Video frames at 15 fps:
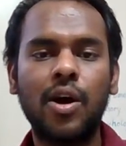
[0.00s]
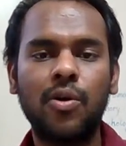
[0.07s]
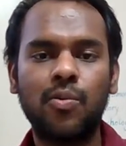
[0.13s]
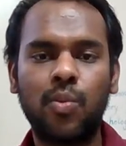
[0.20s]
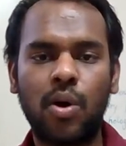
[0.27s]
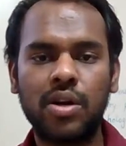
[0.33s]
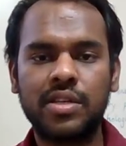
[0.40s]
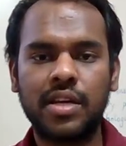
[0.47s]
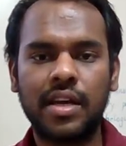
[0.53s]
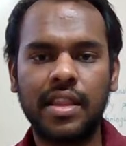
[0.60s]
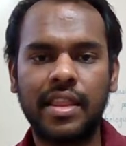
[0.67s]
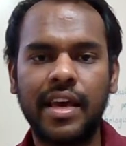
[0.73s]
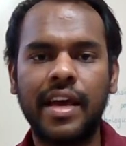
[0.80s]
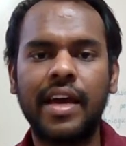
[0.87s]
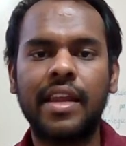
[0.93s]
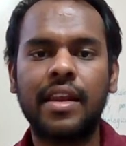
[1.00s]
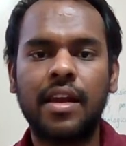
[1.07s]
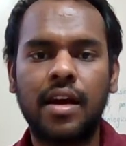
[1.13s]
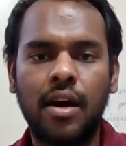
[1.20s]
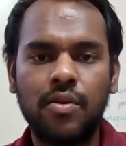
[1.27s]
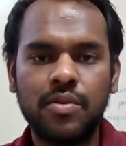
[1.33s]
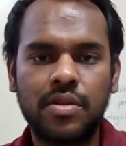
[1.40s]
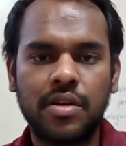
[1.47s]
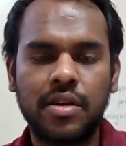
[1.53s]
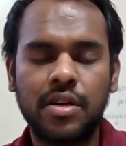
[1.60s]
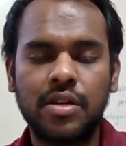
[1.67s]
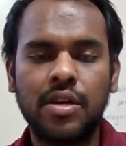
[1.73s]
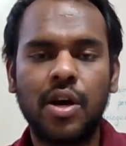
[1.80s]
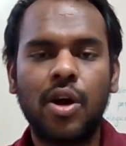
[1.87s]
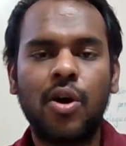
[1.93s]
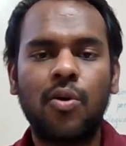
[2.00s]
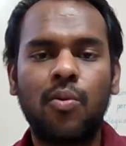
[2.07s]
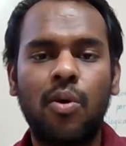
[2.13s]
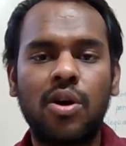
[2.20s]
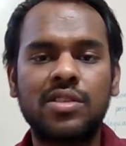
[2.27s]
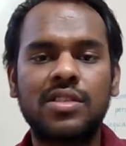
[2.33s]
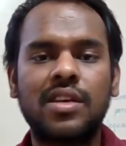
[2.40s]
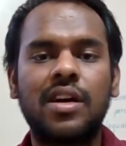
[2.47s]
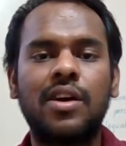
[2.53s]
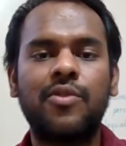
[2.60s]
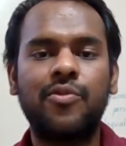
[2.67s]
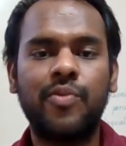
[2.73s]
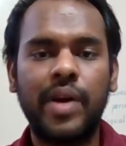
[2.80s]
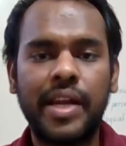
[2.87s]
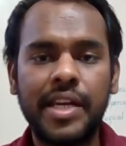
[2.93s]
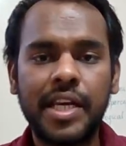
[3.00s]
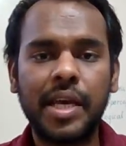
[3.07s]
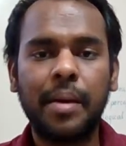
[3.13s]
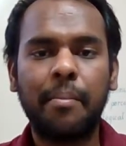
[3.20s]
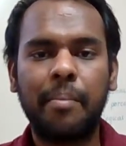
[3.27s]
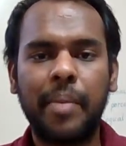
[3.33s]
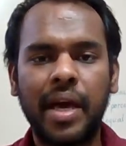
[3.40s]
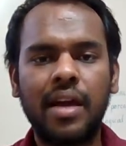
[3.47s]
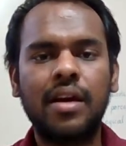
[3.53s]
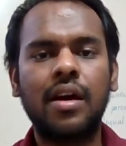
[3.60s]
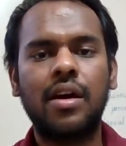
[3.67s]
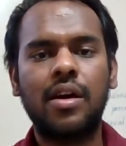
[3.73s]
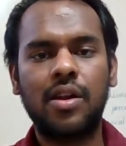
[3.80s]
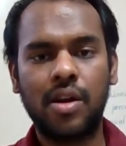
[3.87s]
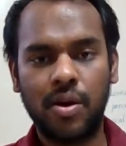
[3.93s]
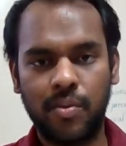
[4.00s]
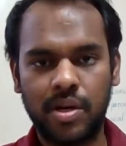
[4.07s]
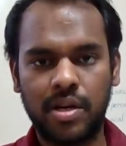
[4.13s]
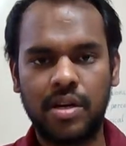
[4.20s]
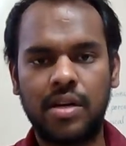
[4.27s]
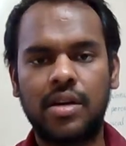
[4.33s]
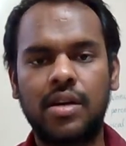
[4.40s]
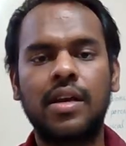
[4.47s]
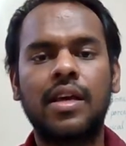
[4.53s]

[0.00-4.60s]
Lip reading: what they encountered was a very big river,